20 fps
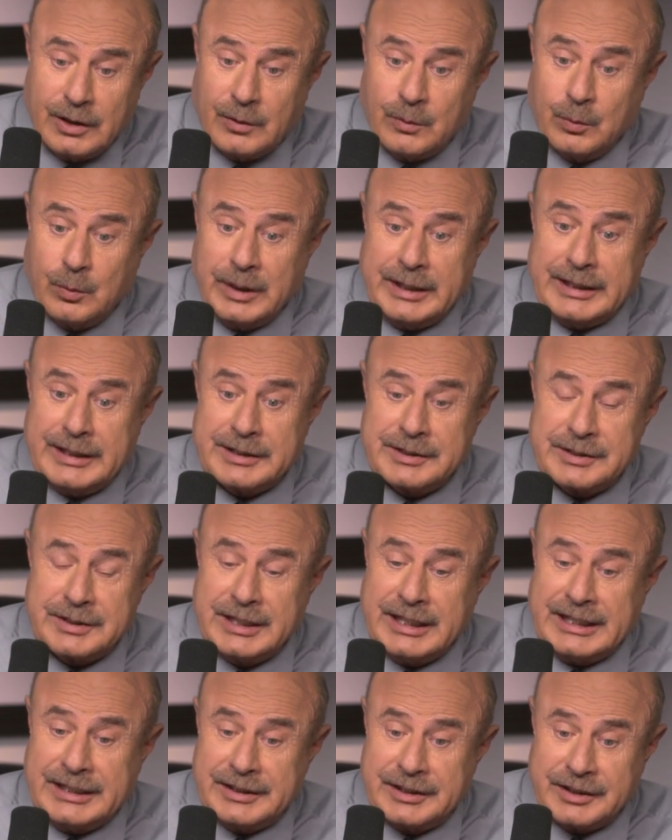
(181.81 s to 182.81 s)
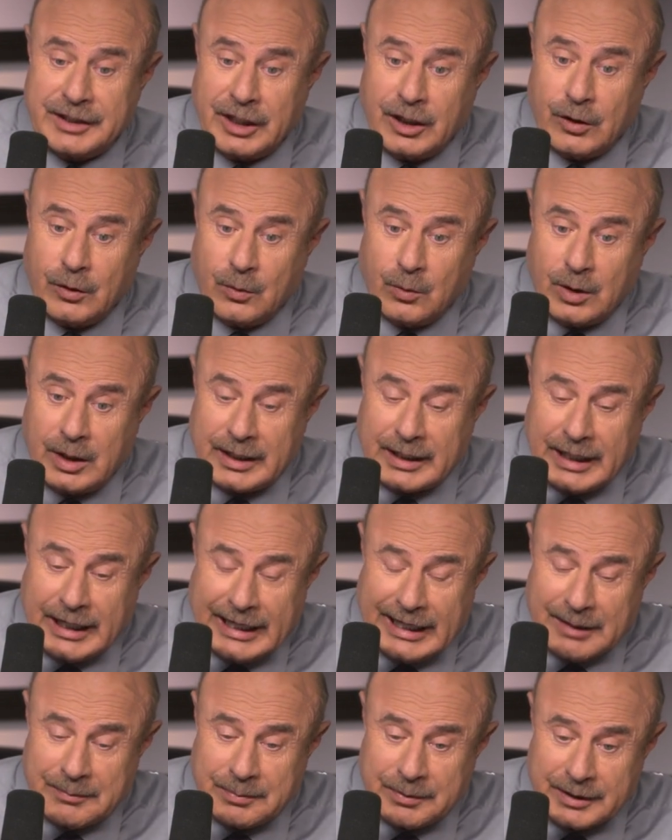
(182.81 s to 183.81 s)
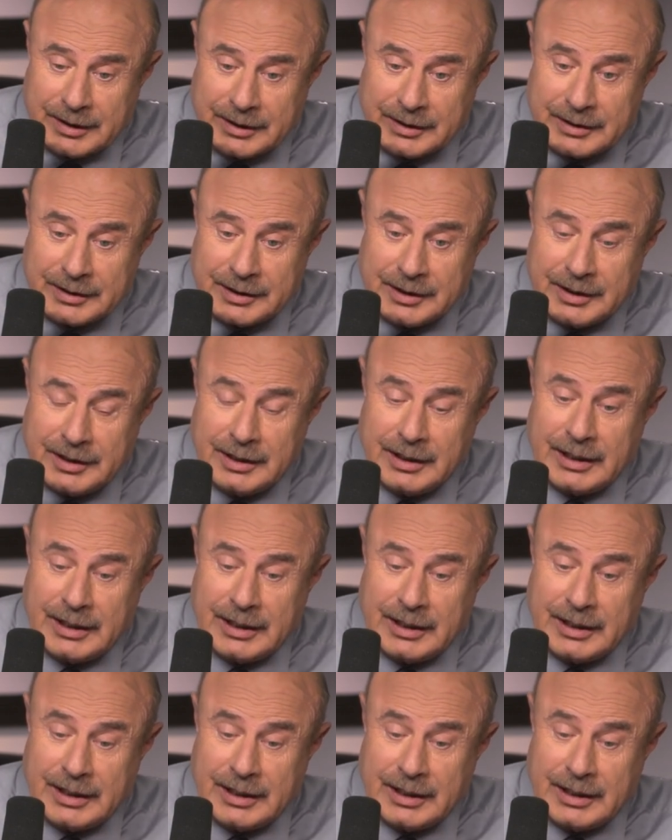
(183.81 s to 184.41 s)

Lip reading: We just need to know what happened.